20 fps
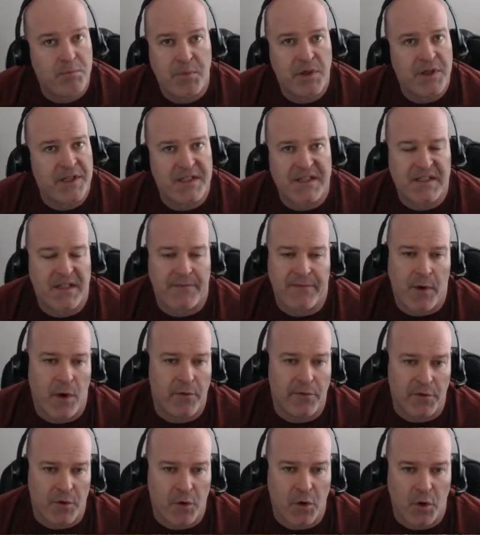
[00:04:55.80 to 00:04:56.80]
putting stuff
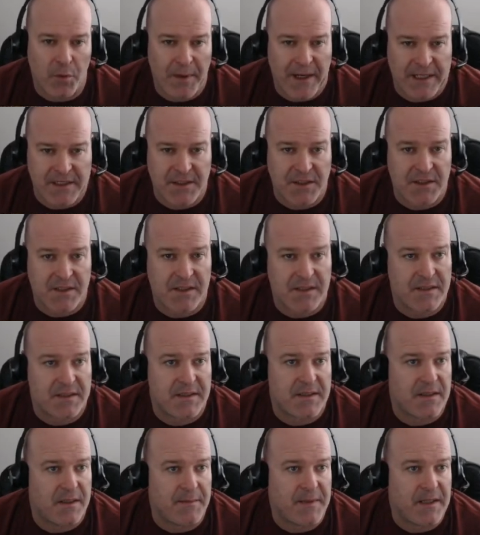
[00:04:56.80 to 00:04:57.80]
over coal patches,
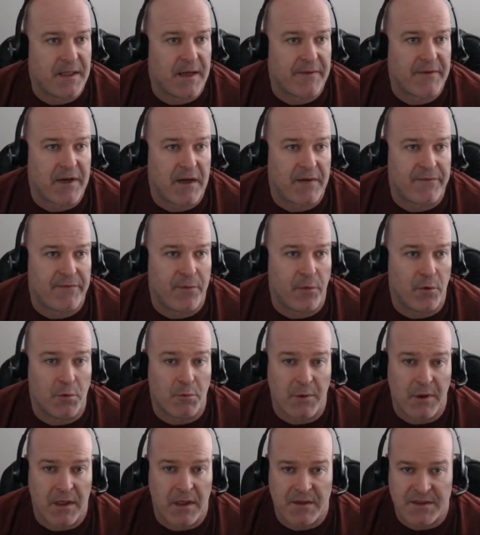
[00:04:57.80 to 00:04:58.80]
because, I mean, I've got 4
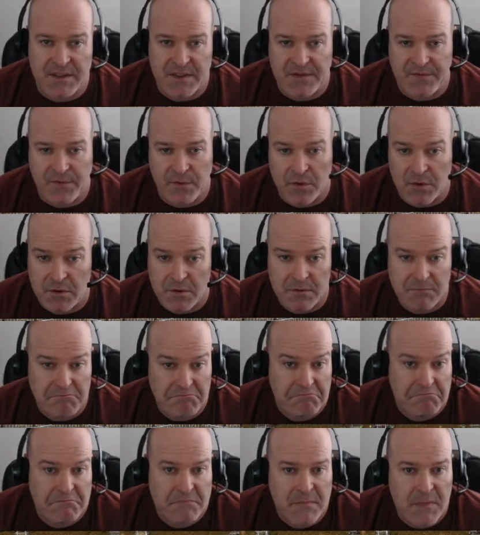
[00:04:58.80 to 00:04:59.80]
warehouses full.
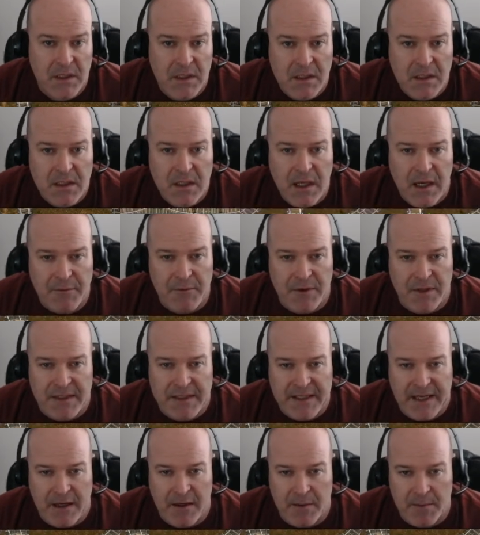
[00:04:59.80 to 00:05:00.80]
I really
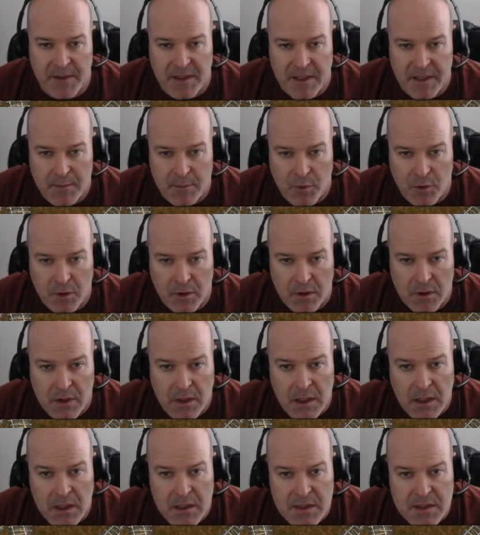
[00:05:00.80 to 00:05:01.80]
doubt them anymore.
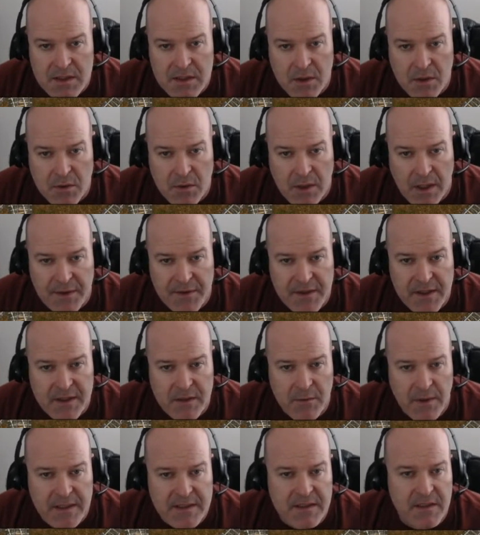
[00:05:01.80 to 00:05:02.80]
So I think
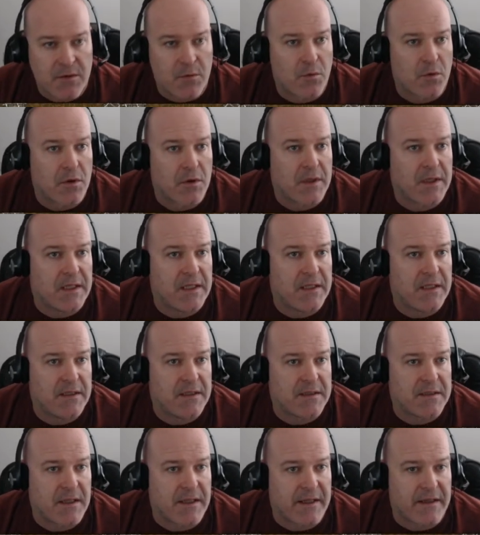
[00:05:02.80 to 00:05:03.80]
the way it's going to work
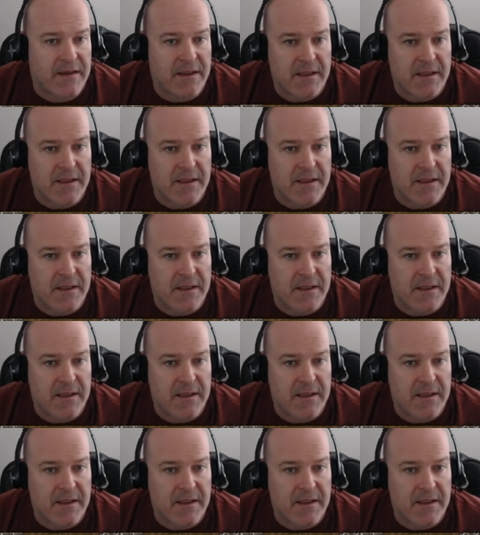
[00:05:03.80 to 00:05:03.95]
is like